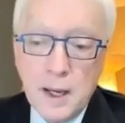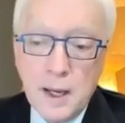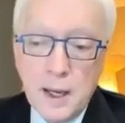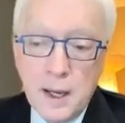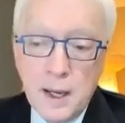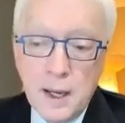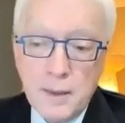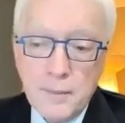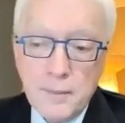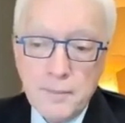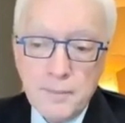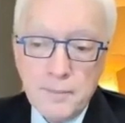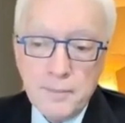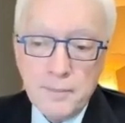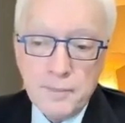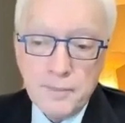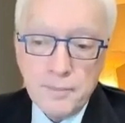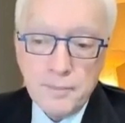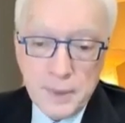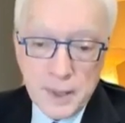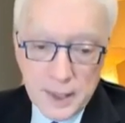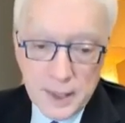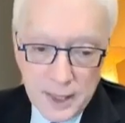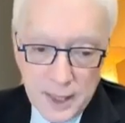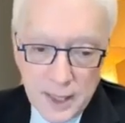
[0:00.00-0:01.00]

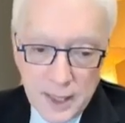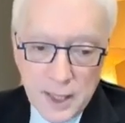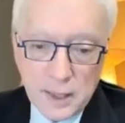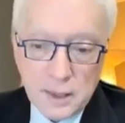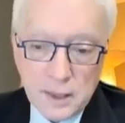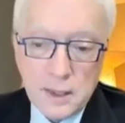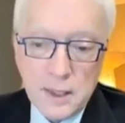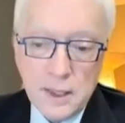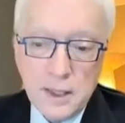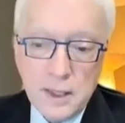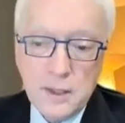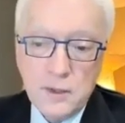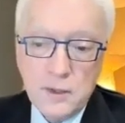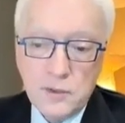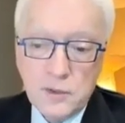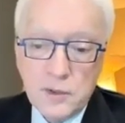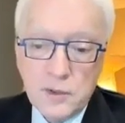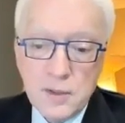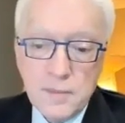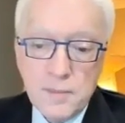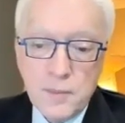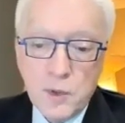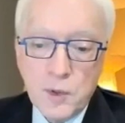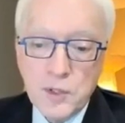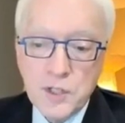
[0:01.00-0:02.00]
But again, it is
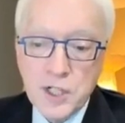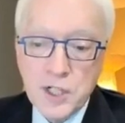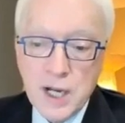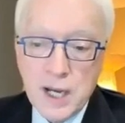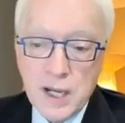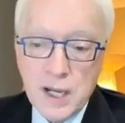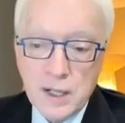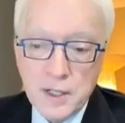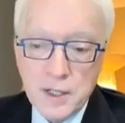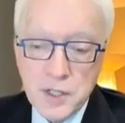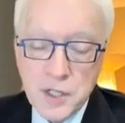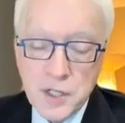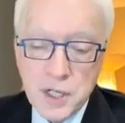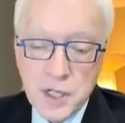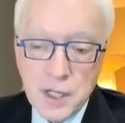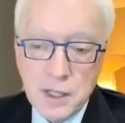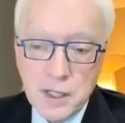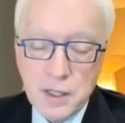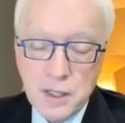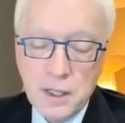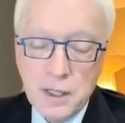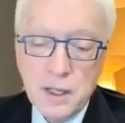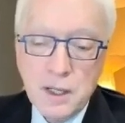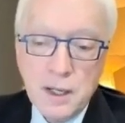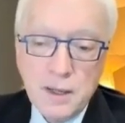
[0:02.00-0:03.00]
the more
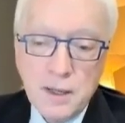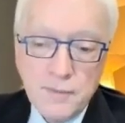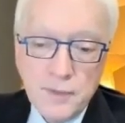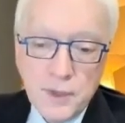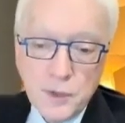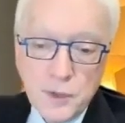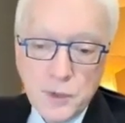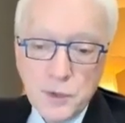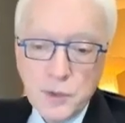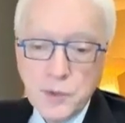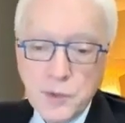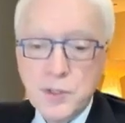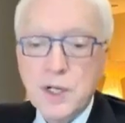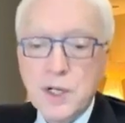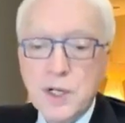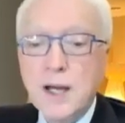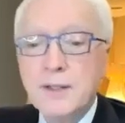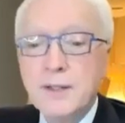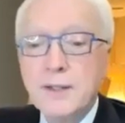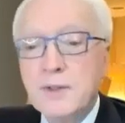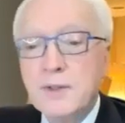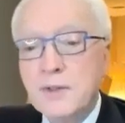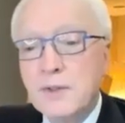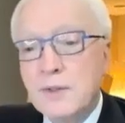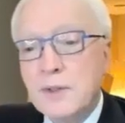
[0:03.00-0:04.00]
challenging of the two
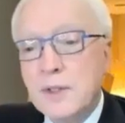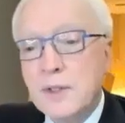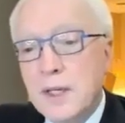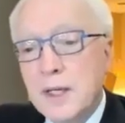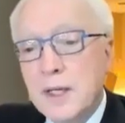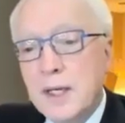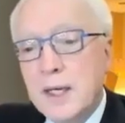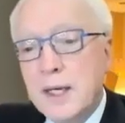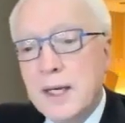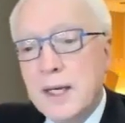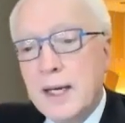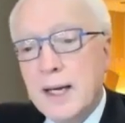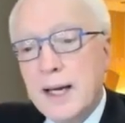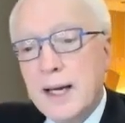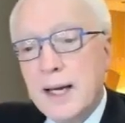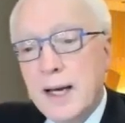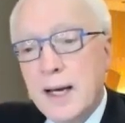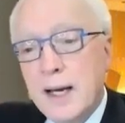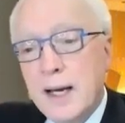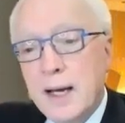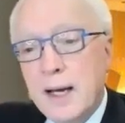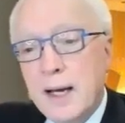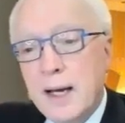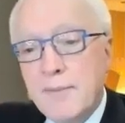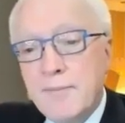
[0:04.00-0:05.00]
shots.
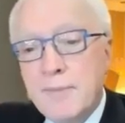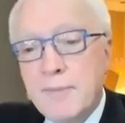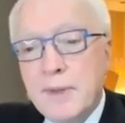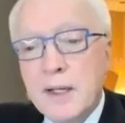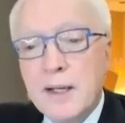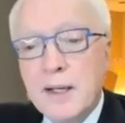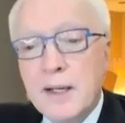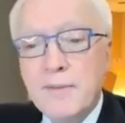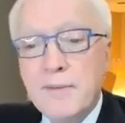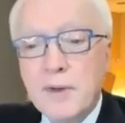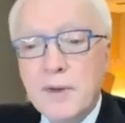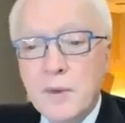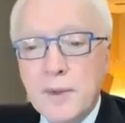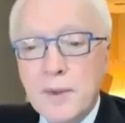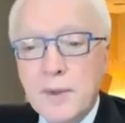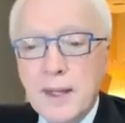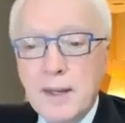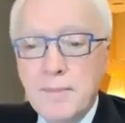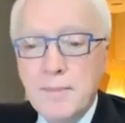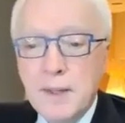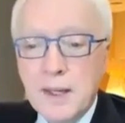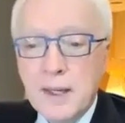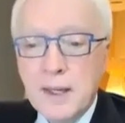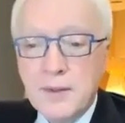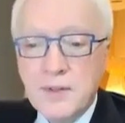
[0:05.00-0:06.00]
I've been living with
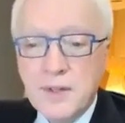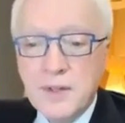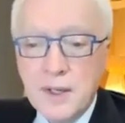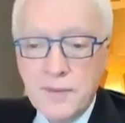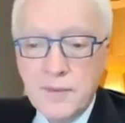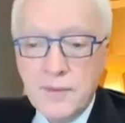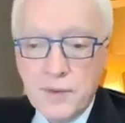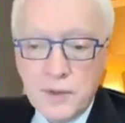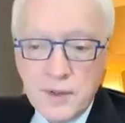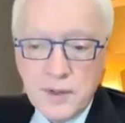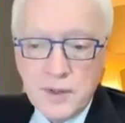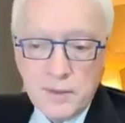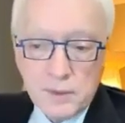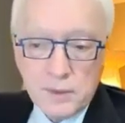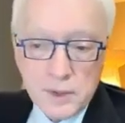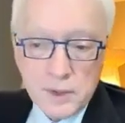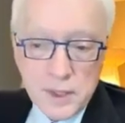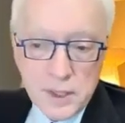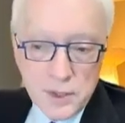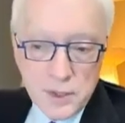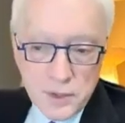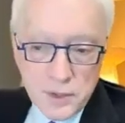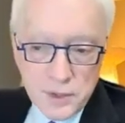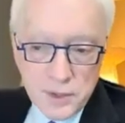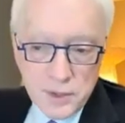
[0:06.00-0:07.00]
ABSD for several
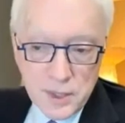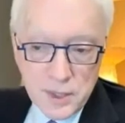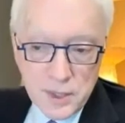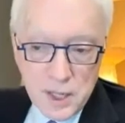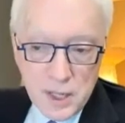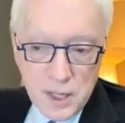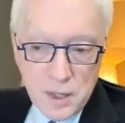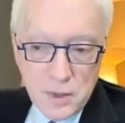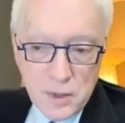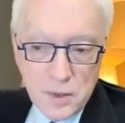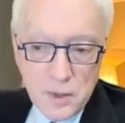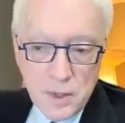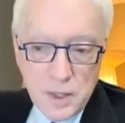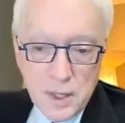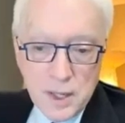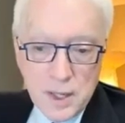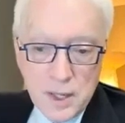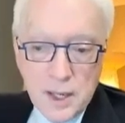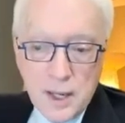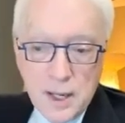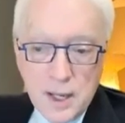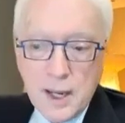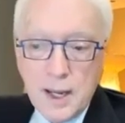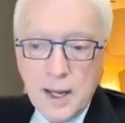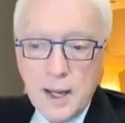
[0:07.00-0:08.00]
years now,
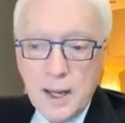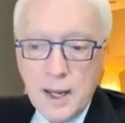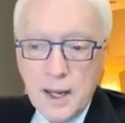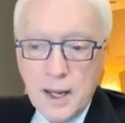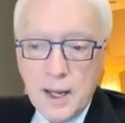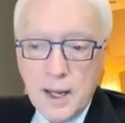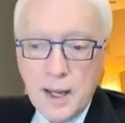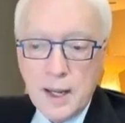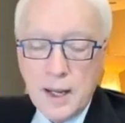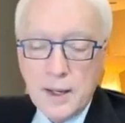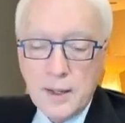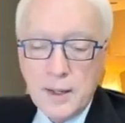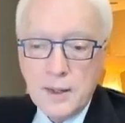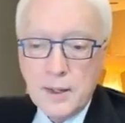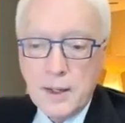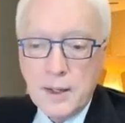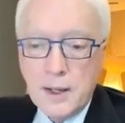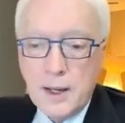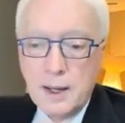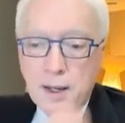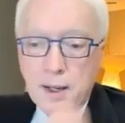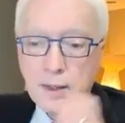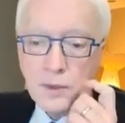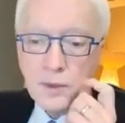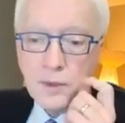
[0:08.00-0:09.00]
and
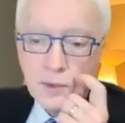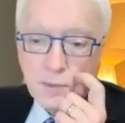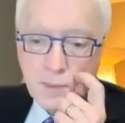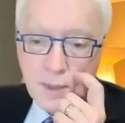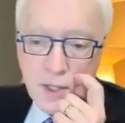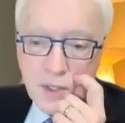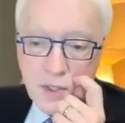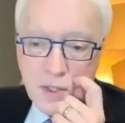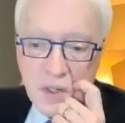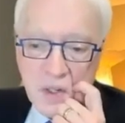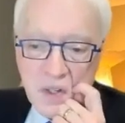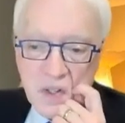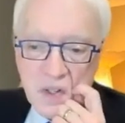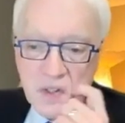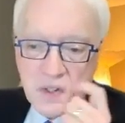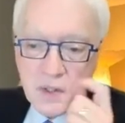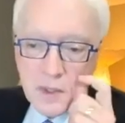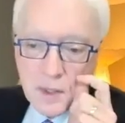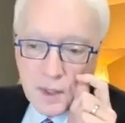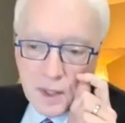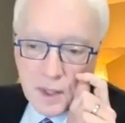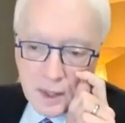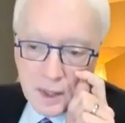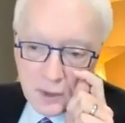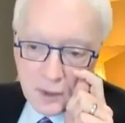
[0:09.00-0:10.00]
your
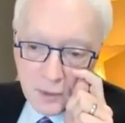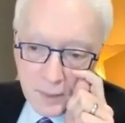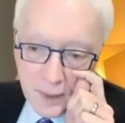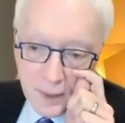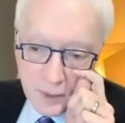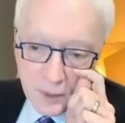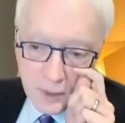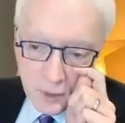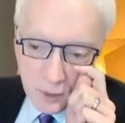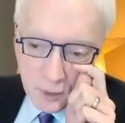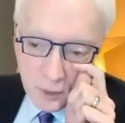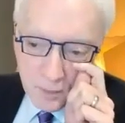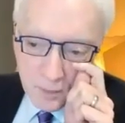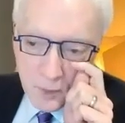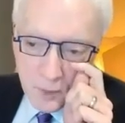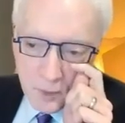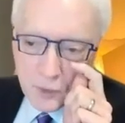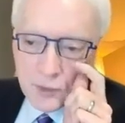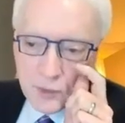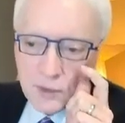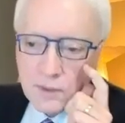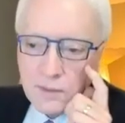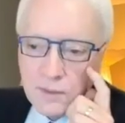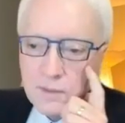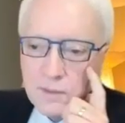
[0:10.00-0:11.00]
specialist explains it's the
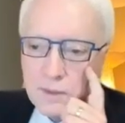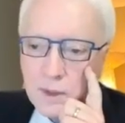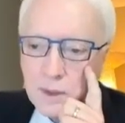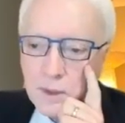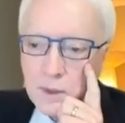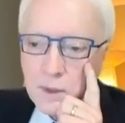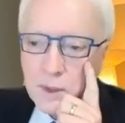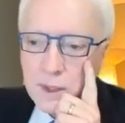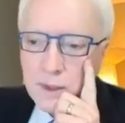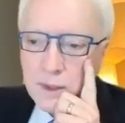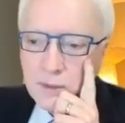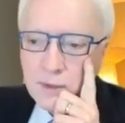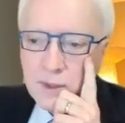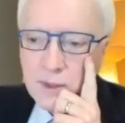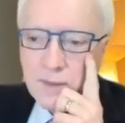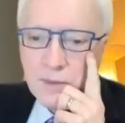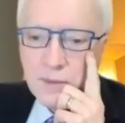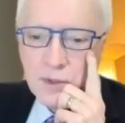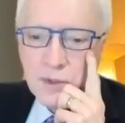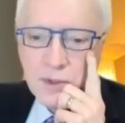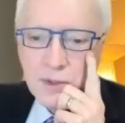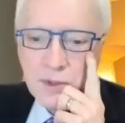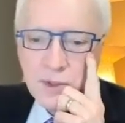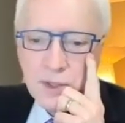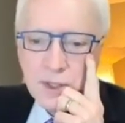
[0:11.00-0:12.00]
most severe he's
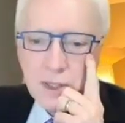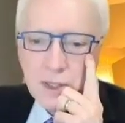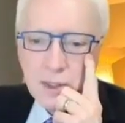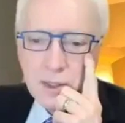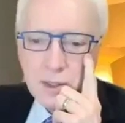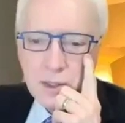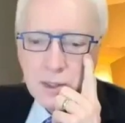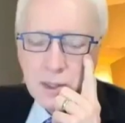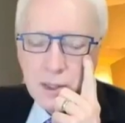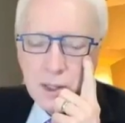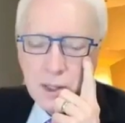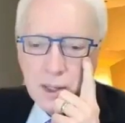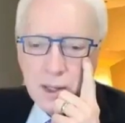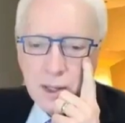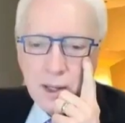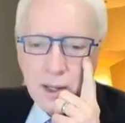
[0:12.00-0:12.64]
ever seen.